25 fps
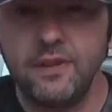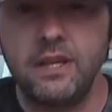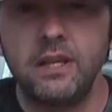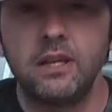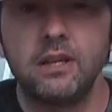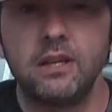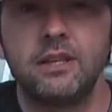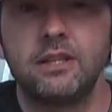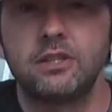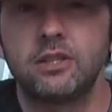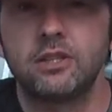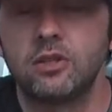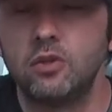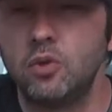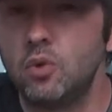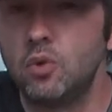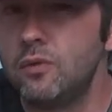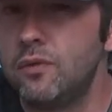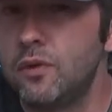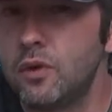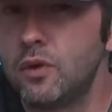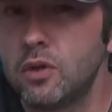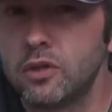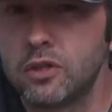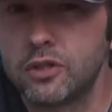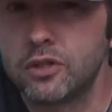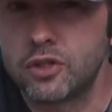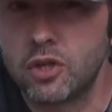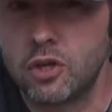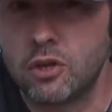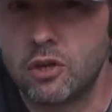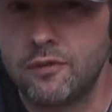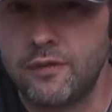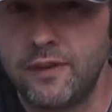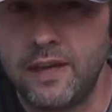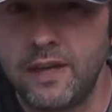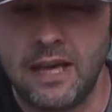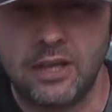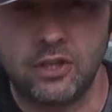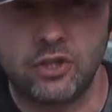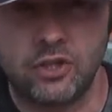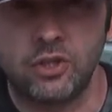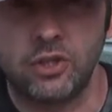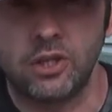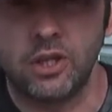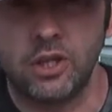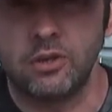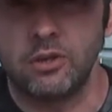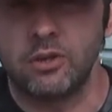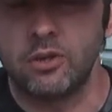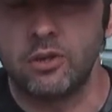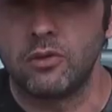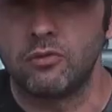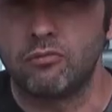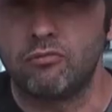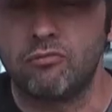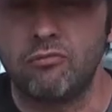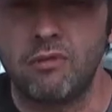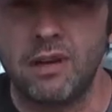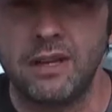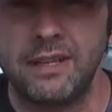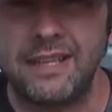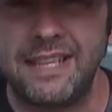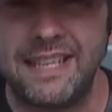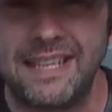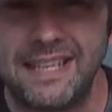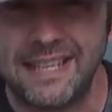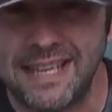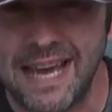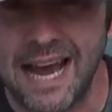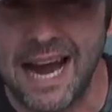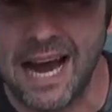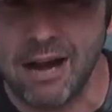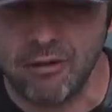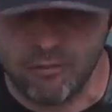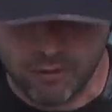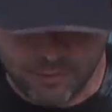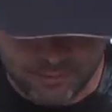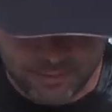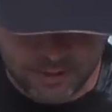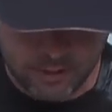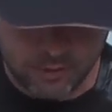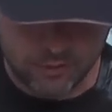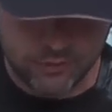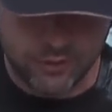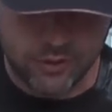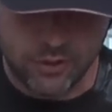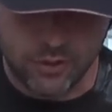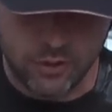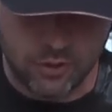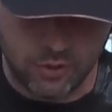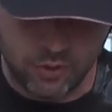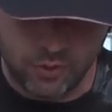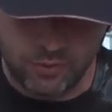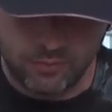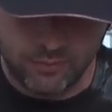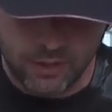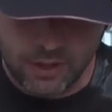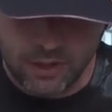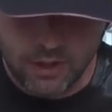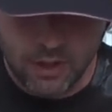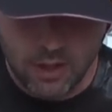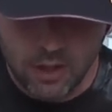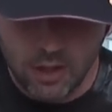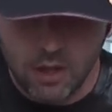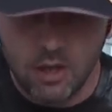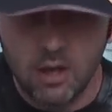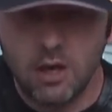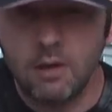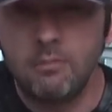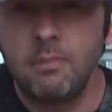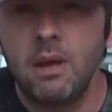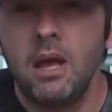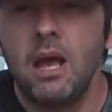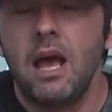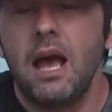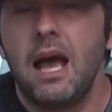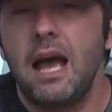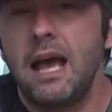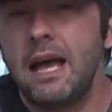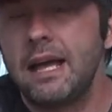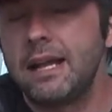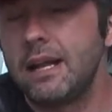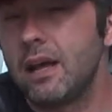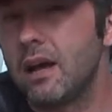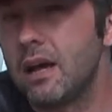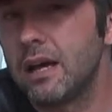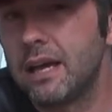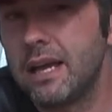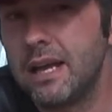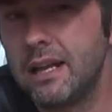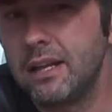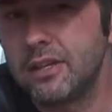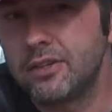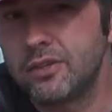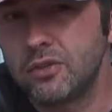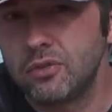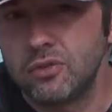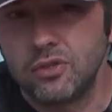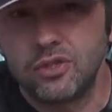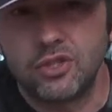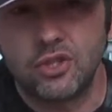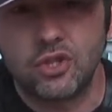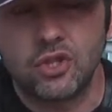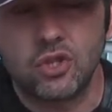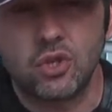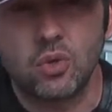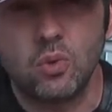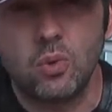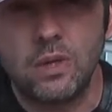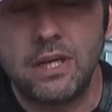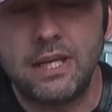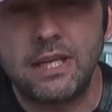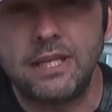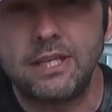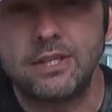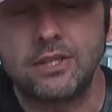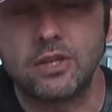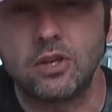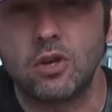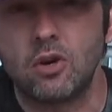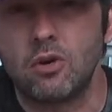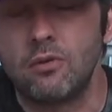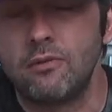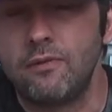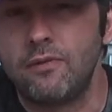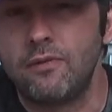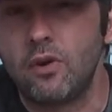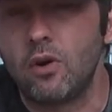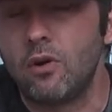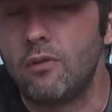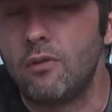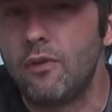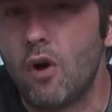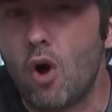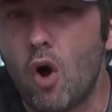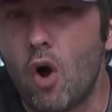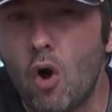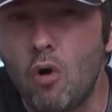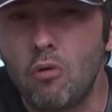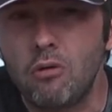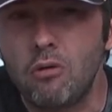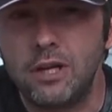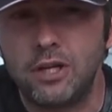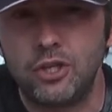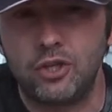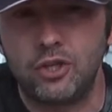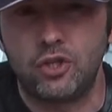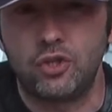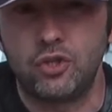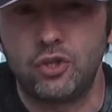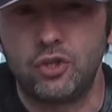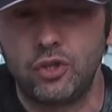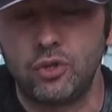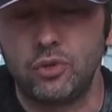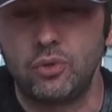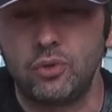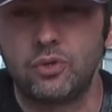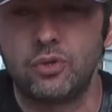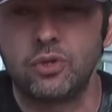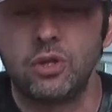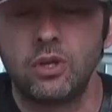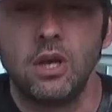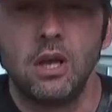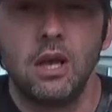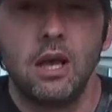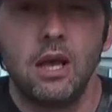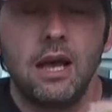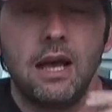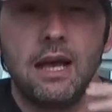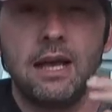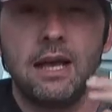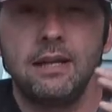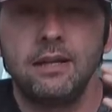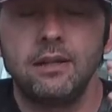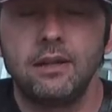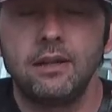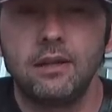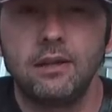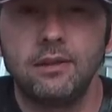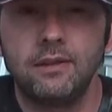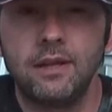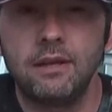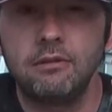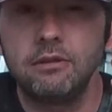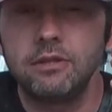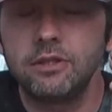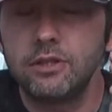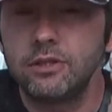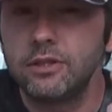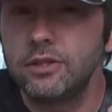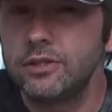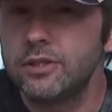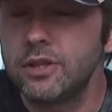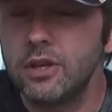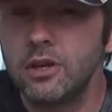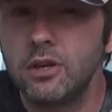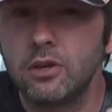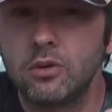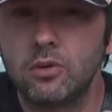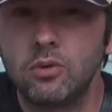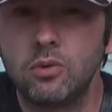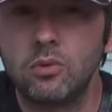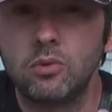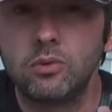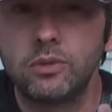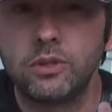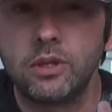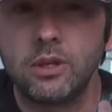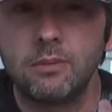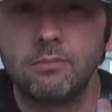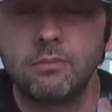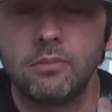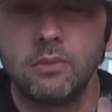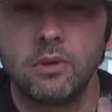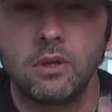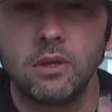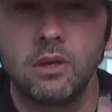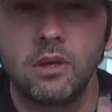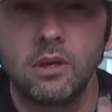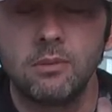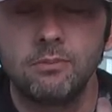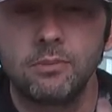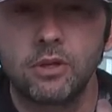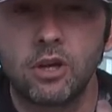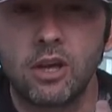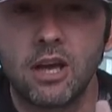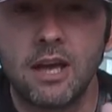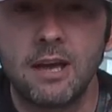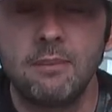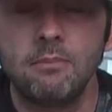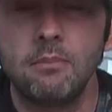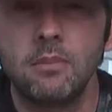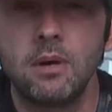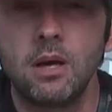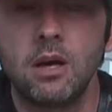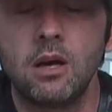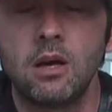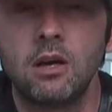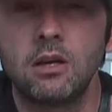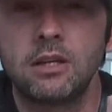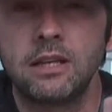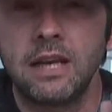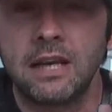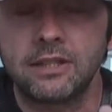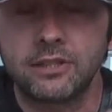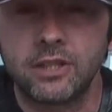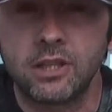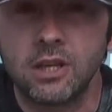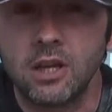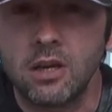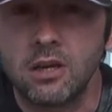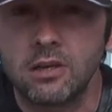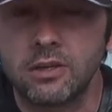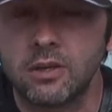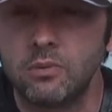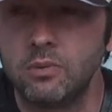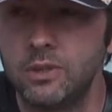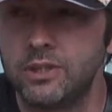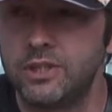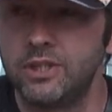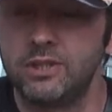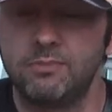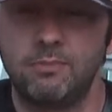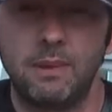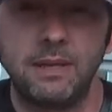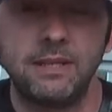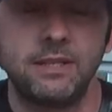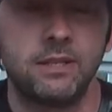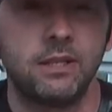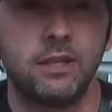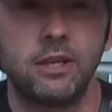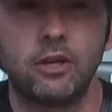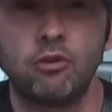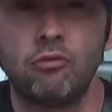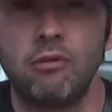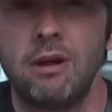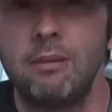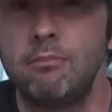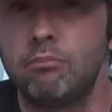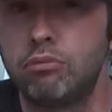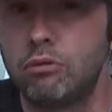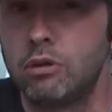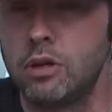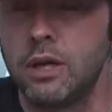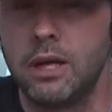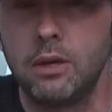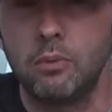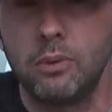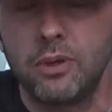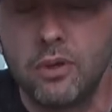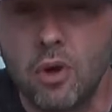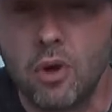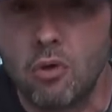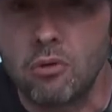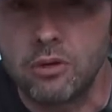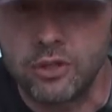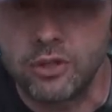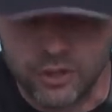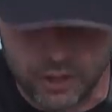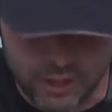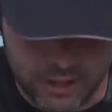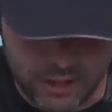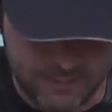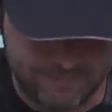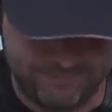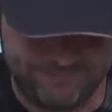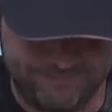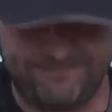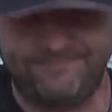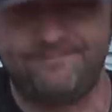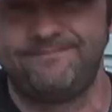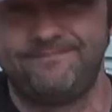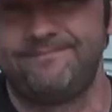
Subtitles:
vanilla, there's an awful lot of toffee action going on, runny caramel too, and I get a sort of squeeze of orange juice. And there is a dessert called creme catalana, which is basically a creme brulee with orange in it.